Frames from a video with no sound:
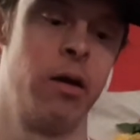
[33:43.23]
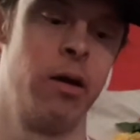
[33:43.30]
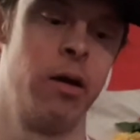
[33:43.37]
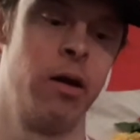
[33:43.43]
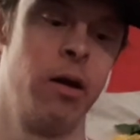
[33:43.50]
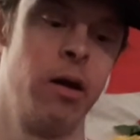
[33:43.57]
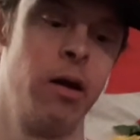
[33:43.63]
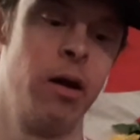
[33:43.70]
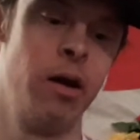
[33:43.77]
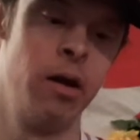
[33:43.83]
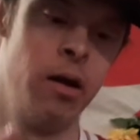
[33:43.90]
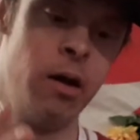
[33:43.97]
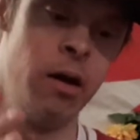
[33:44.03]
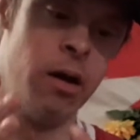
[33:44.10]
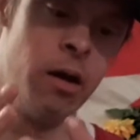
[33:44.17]

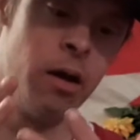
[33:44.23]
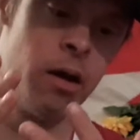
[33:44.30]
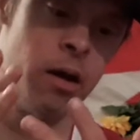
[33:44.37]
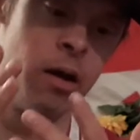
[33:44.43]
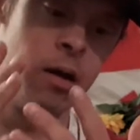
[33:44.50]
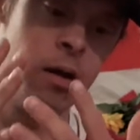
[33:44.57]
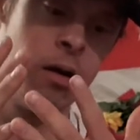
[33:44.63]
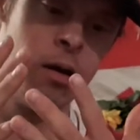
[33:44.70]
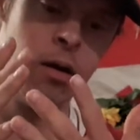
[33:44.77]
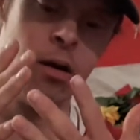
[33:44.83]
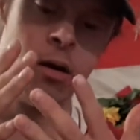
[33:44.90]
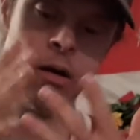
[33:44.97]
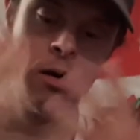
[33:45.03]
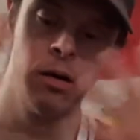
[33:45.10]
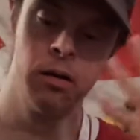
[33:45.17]

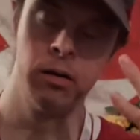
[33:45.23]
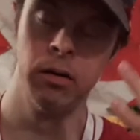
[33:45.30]
[no speech]